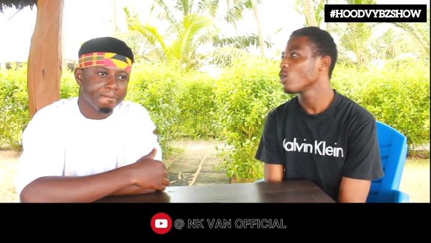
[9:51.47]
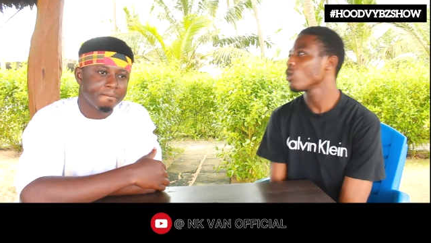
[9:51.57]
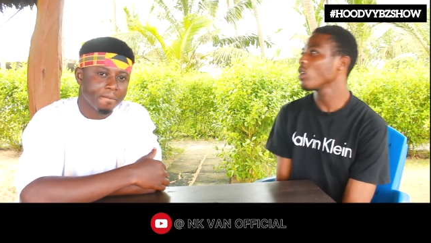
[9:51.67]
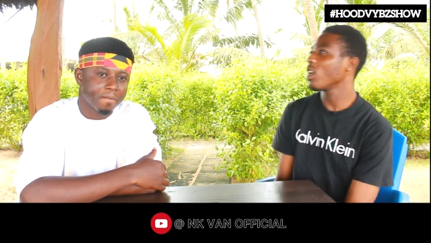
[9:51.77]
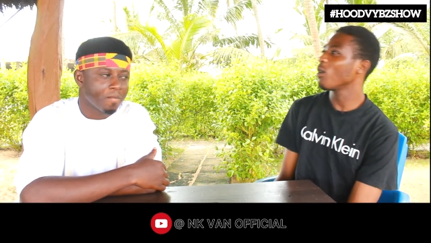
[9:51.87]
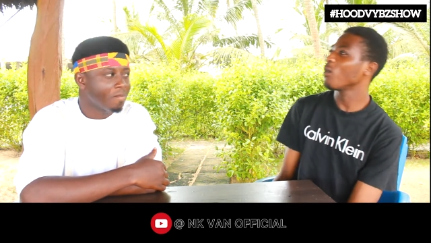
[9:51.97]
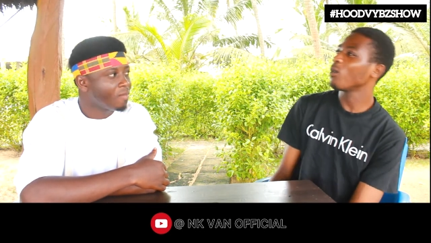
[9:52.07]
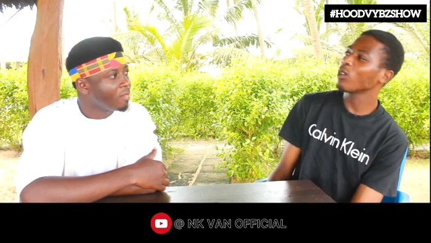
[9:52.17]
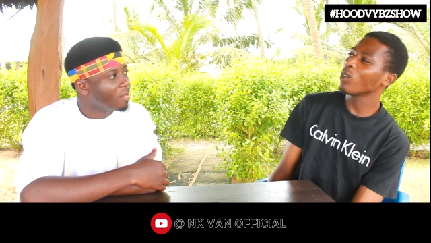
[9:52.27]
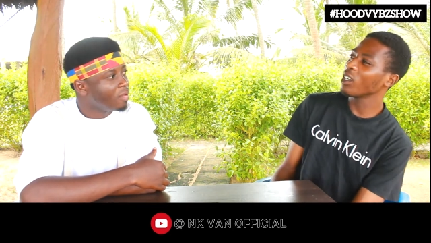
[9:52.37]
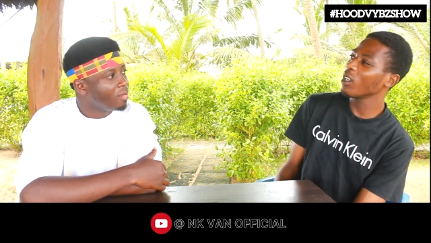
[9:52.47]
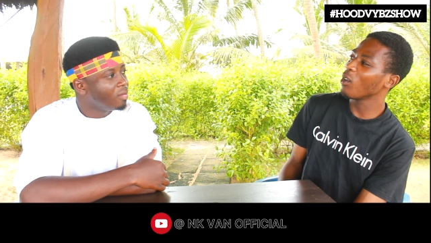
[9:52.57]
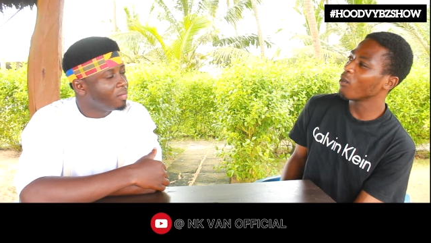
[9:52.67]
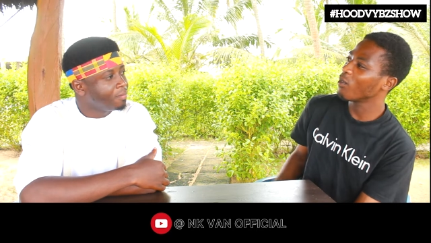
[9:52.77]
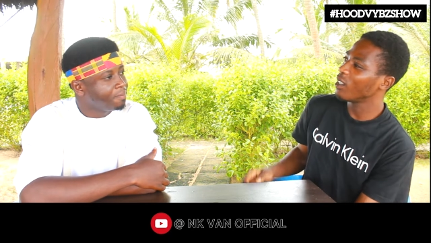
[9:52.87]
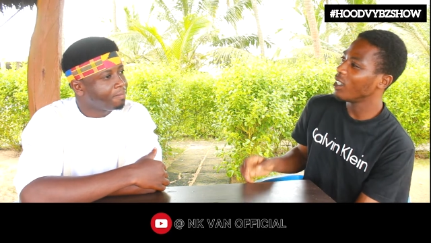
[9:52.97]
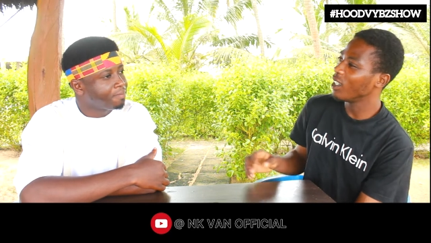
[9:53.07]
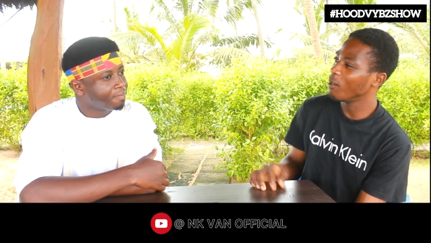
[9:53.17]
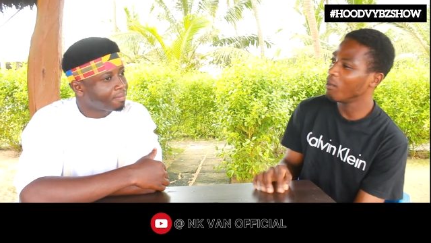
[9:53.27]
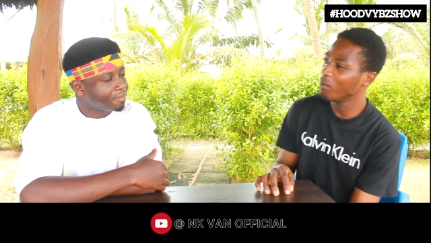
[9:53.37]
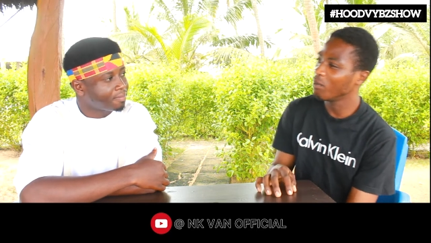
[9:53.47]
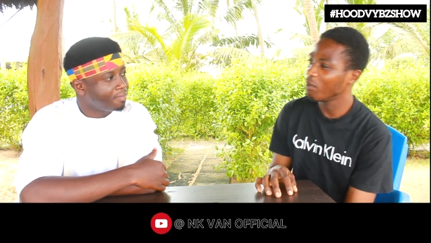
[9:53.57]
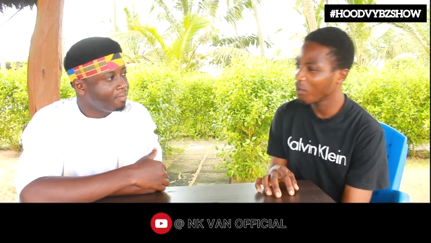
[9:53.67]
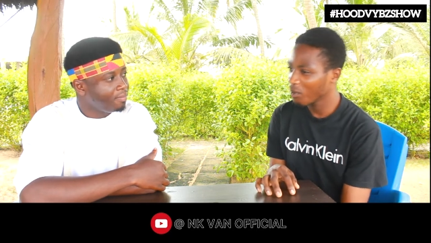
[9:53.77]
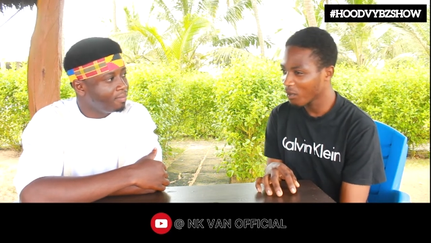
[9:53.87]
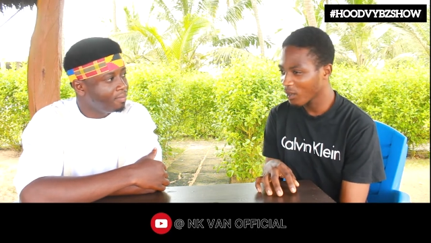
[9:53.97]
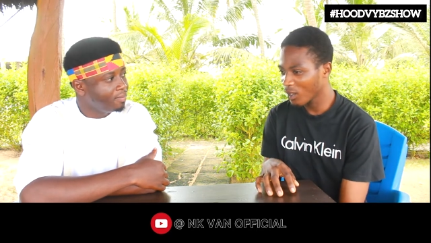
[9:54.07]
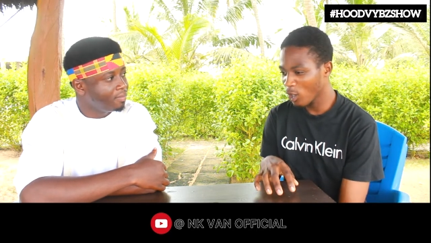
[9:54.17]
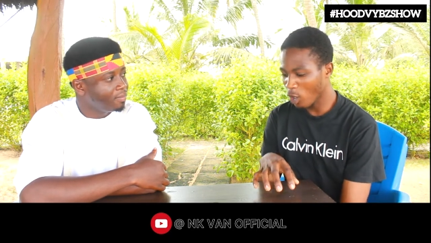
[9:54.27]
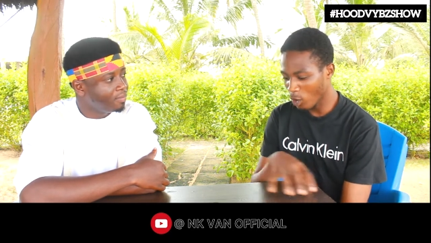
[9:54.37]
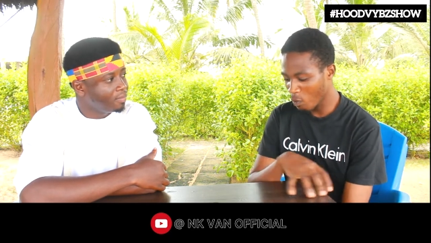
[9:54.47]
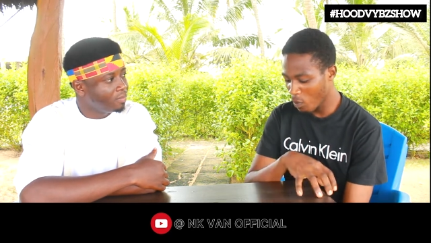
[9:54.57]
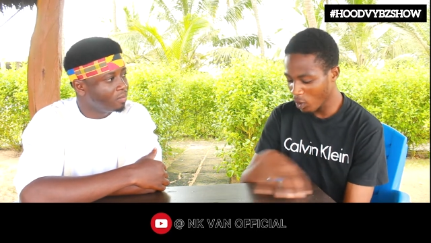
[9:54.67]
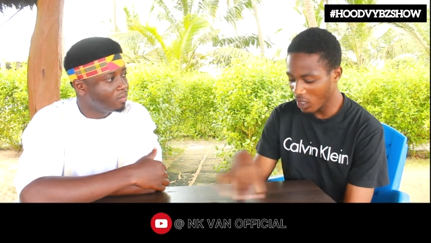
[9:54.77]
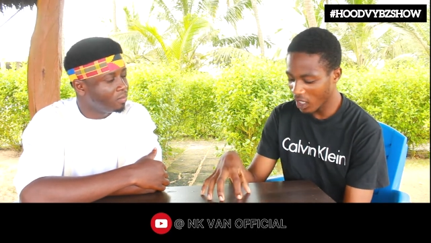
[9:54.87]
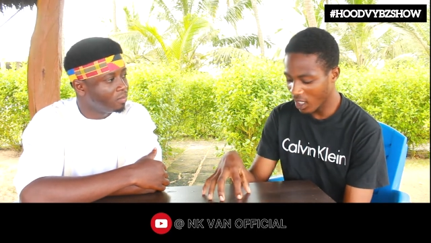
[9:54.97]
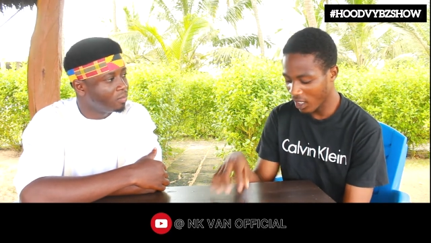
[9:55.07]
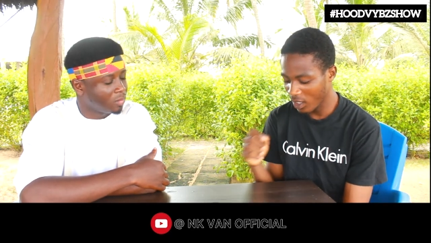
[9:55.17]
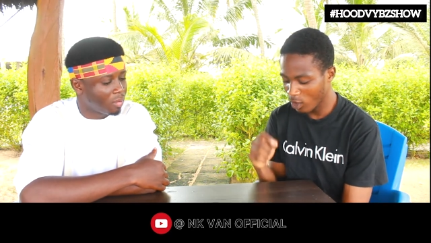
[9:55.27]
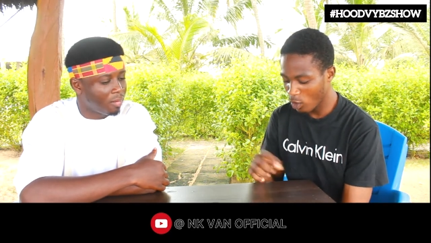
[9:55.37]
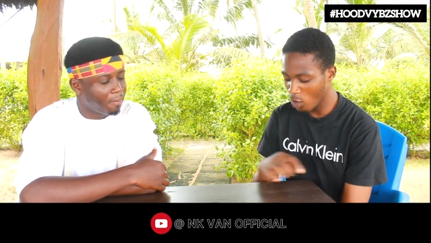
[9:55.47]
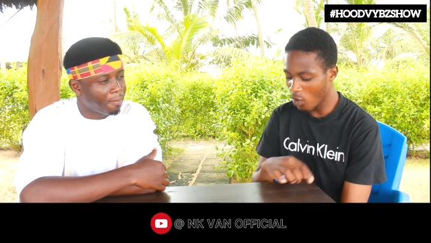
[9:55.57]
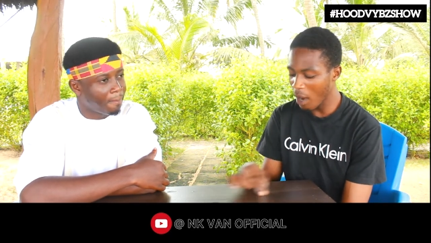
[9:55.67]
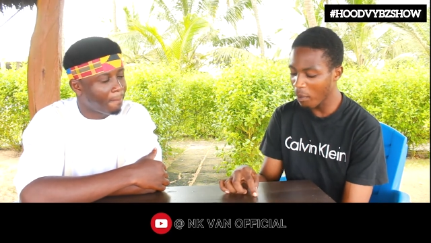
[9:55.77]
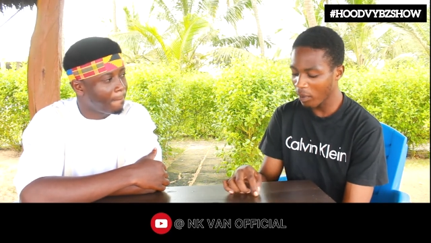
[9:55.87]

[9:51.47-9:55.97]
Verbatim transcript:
Speaker 1: So now, talking of um, your music, okay. you rap.